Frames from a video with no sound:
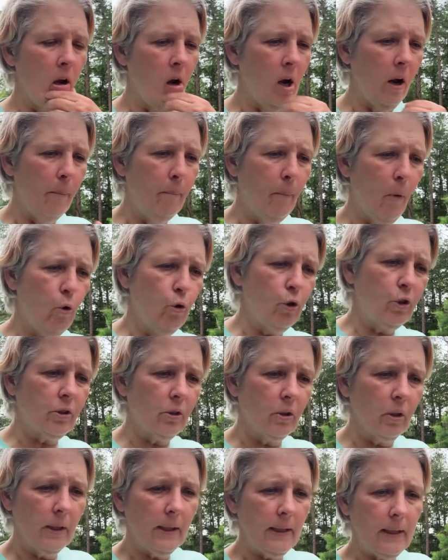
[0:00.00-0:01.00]

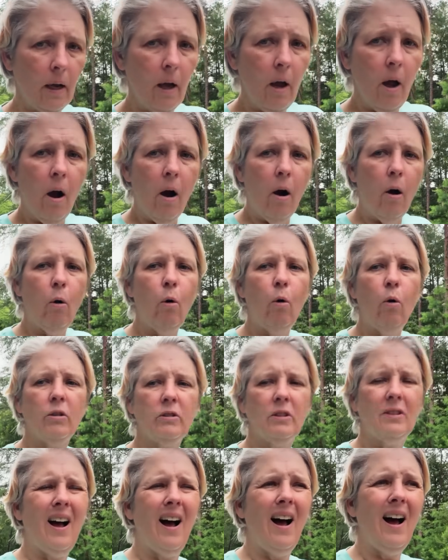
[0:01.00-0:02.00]
emotionally all
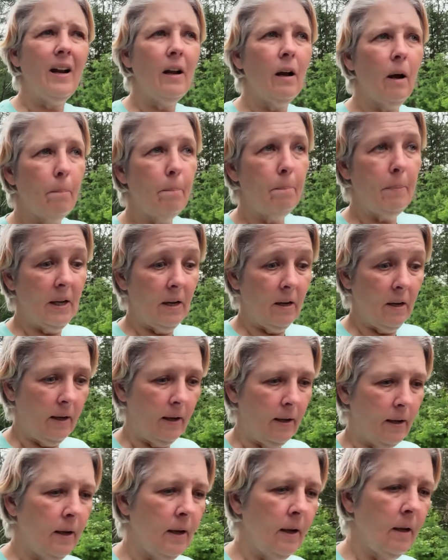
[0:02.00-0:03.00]
tied up in it
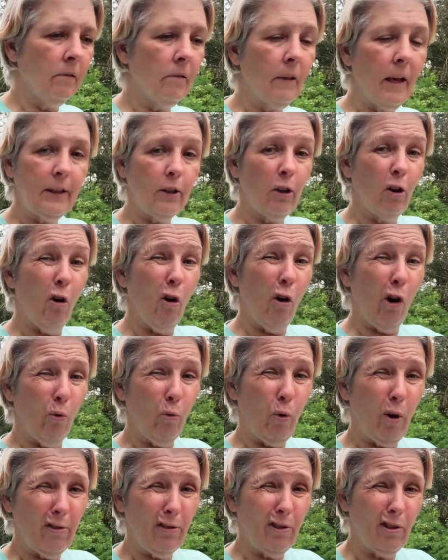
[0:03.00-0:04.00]
like you are
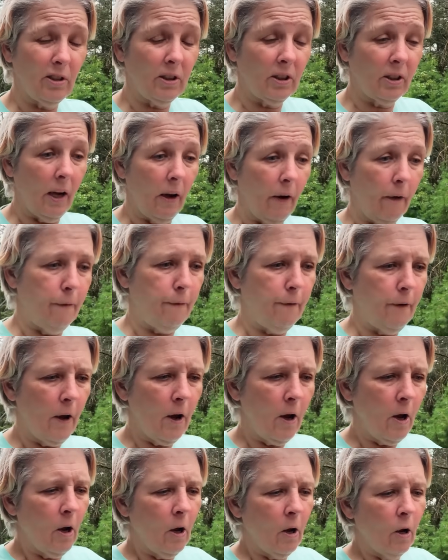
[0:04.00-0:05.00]
with yourself.
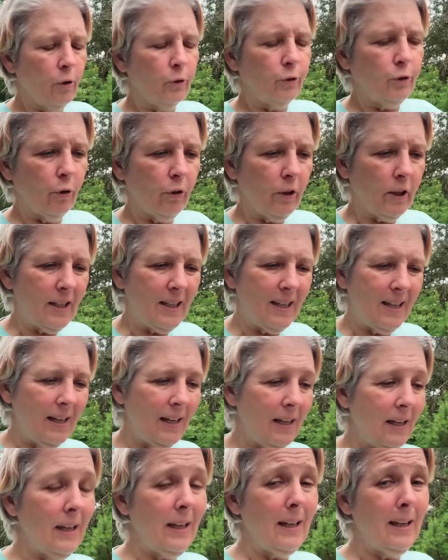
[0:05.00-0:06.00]
So the
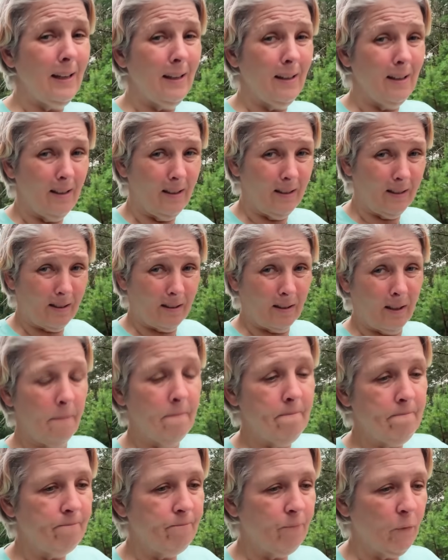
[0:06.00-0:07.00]
key is
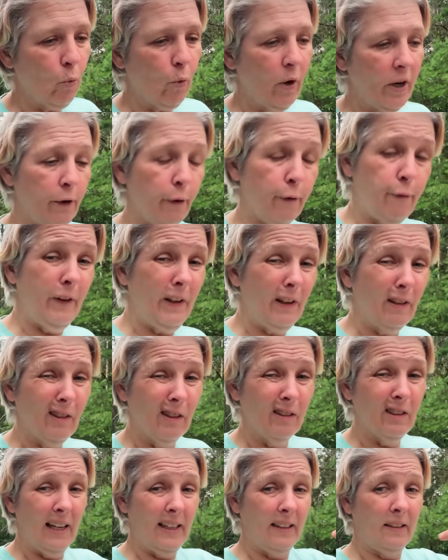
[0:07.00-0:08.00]
when you're
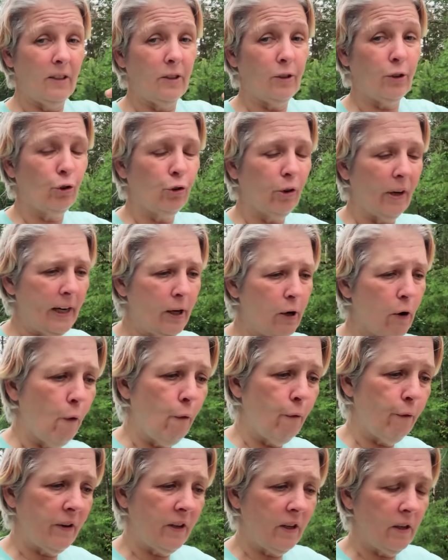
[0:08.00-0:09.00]
feeling like this train
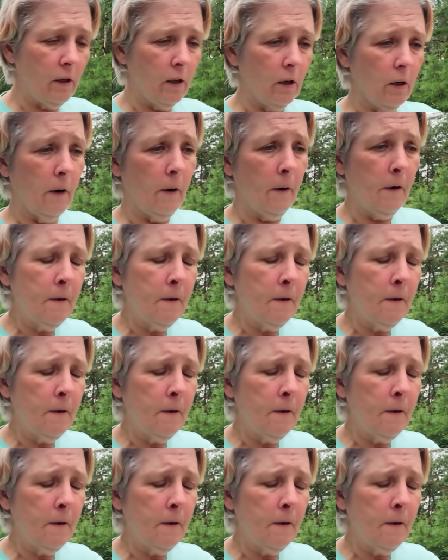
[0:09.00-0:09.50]
over here